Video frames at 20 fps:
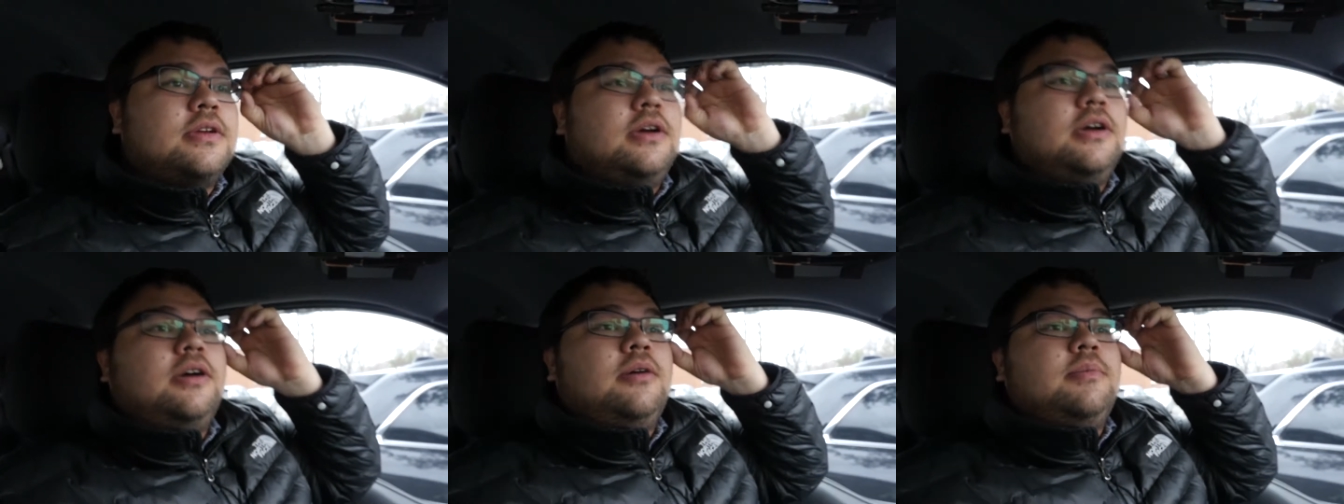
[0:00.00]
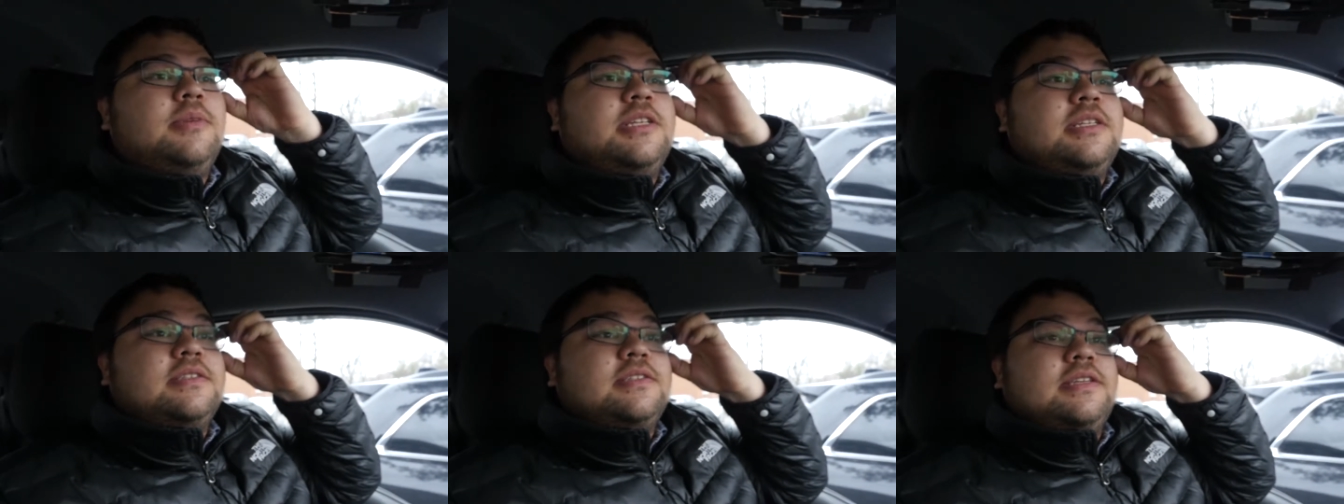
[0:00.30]
Um,
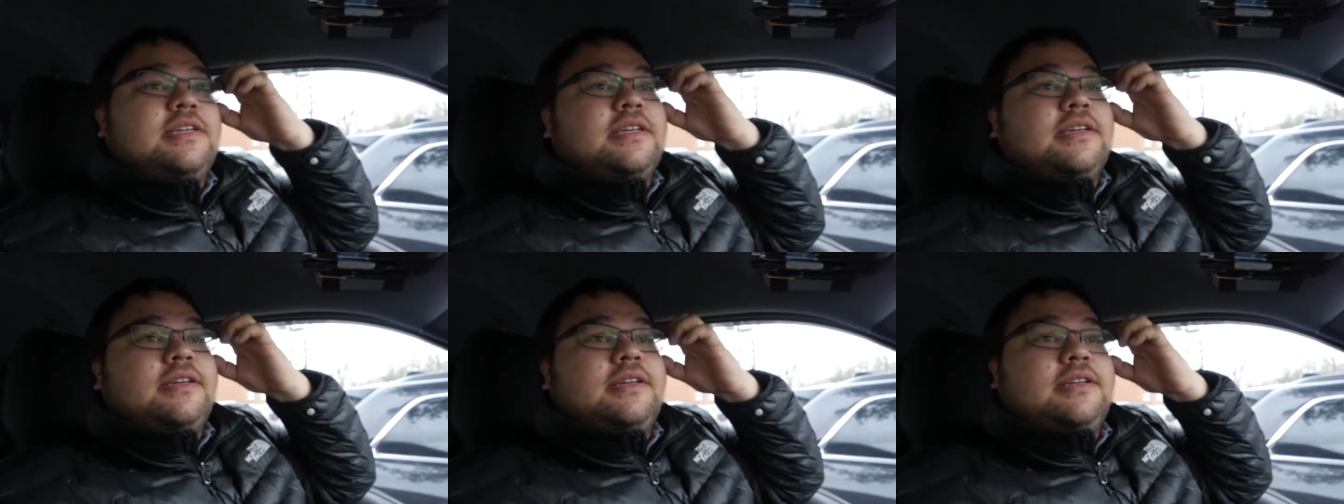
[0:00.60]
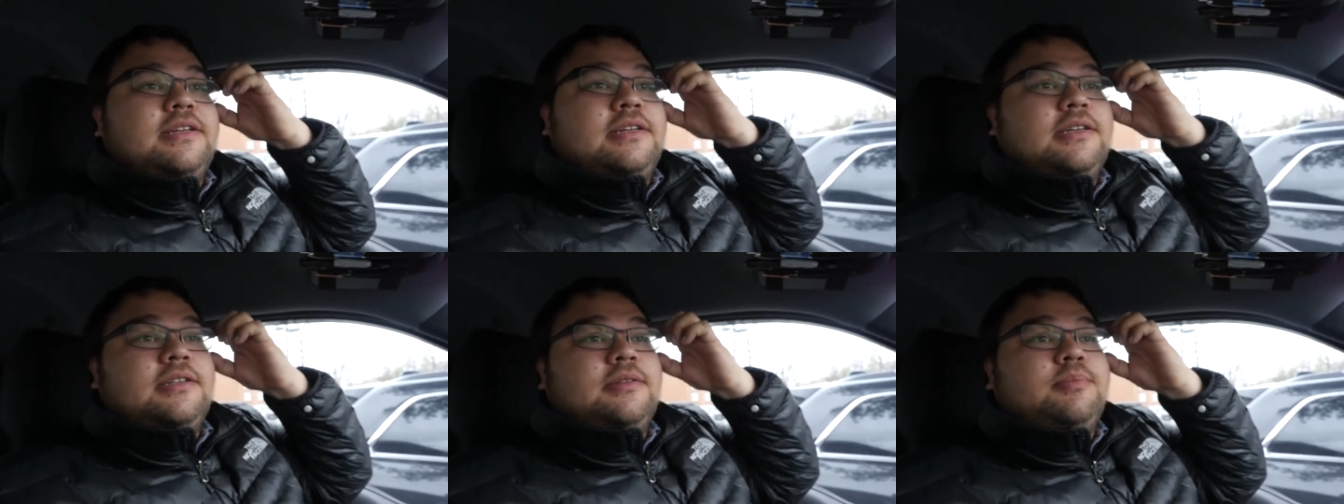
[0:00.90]
it is like at
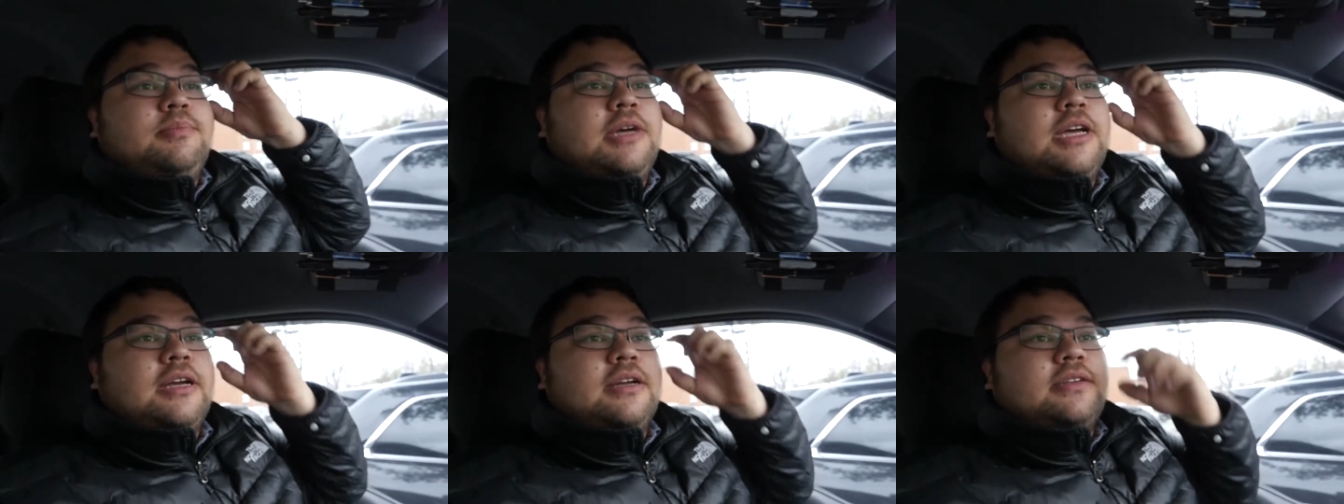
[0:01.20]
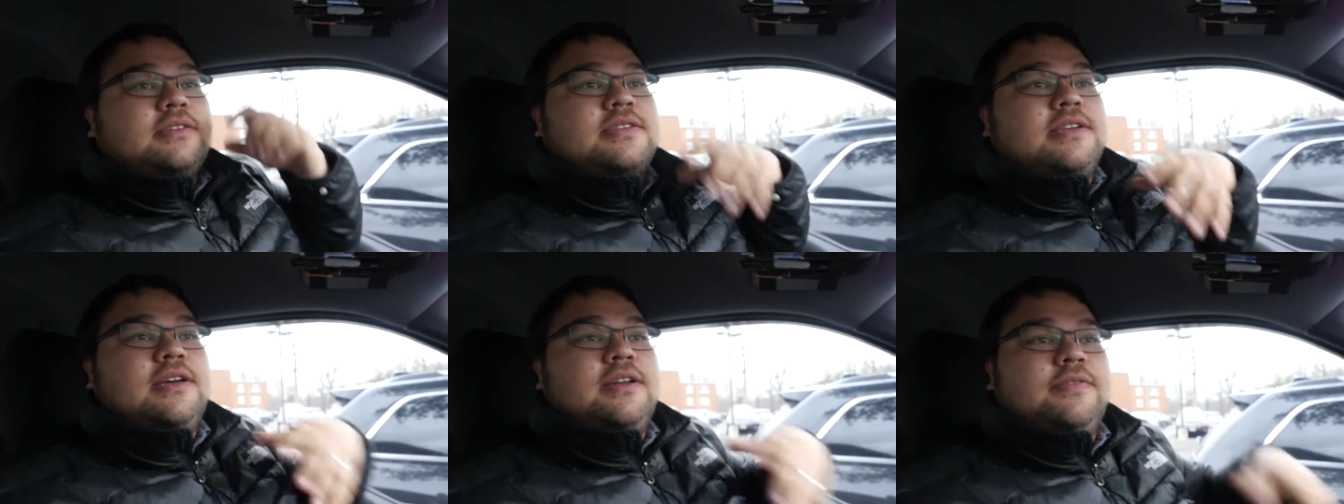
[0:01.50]
a back
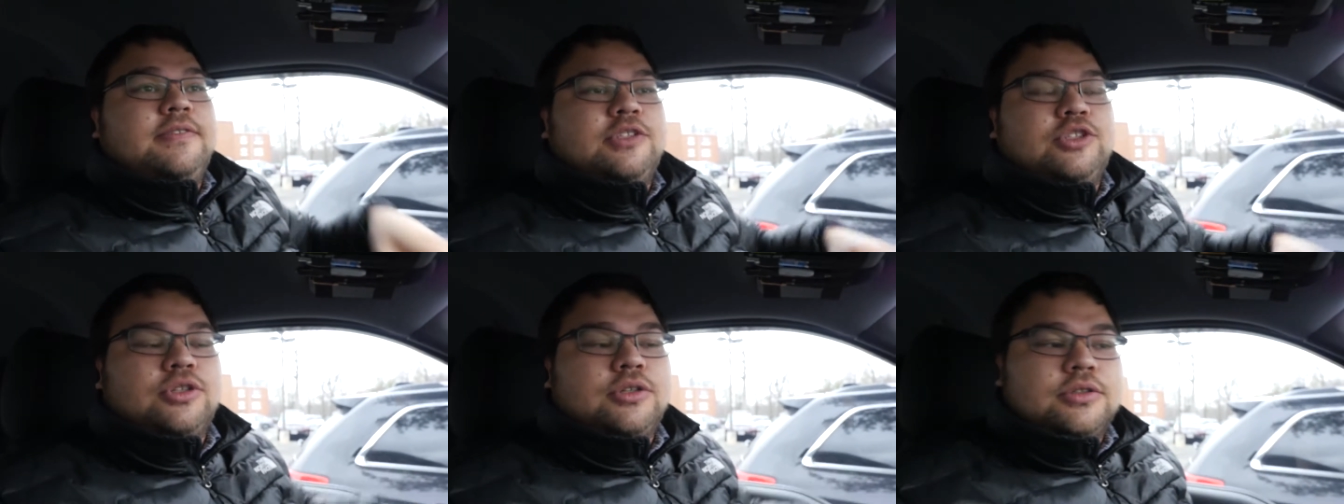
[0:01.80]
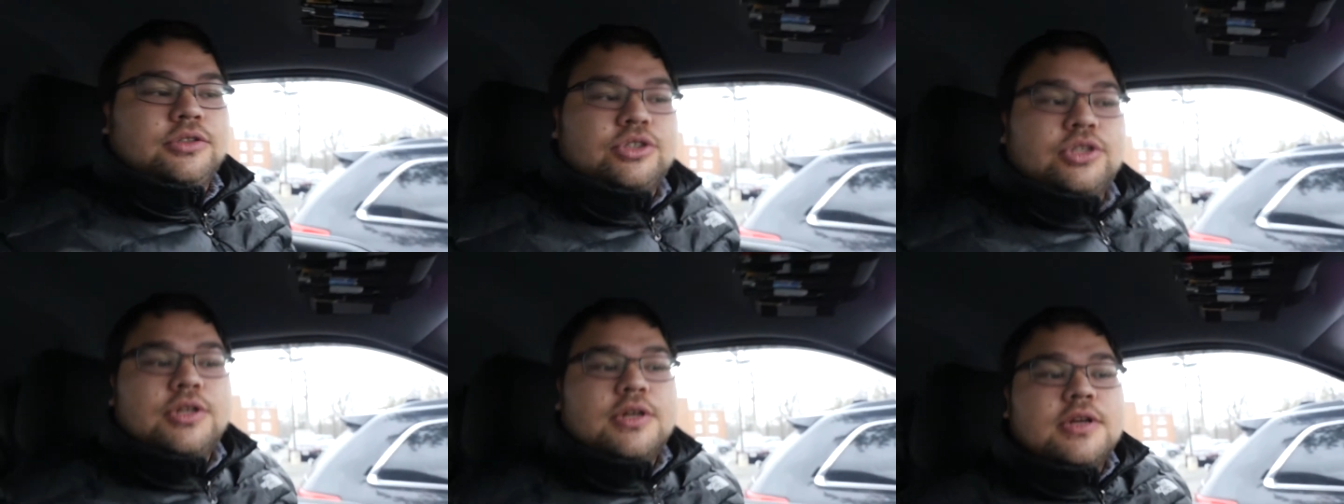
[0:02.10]
side of a
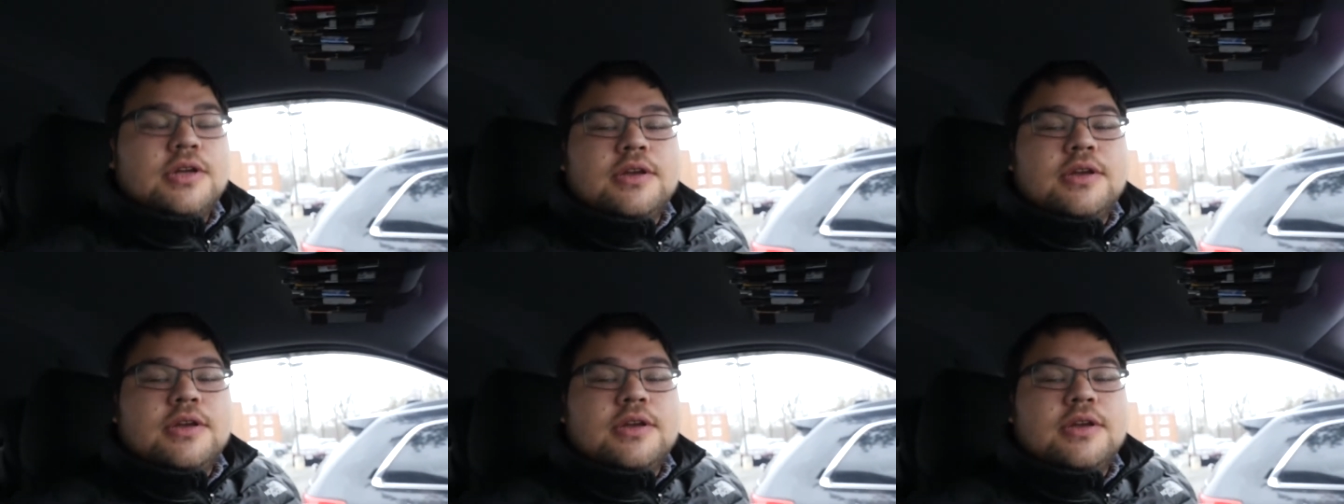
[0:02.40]
church.